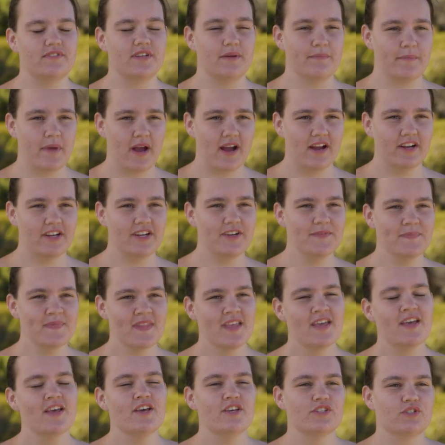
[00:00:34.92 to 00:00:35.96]
submariner,
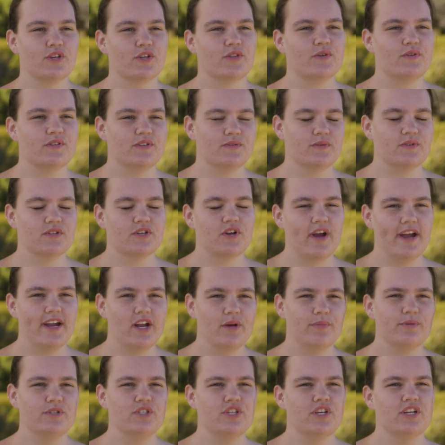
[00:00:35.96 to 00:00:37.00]
so I thought this was a
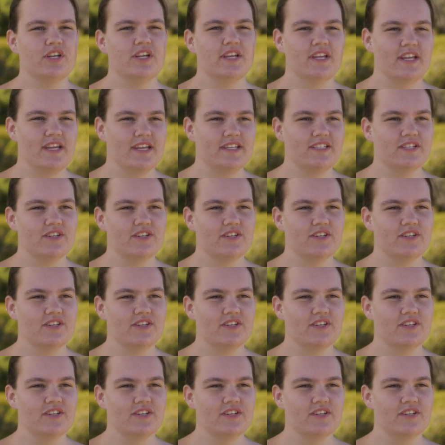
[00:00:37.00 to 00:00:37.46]
great opportunity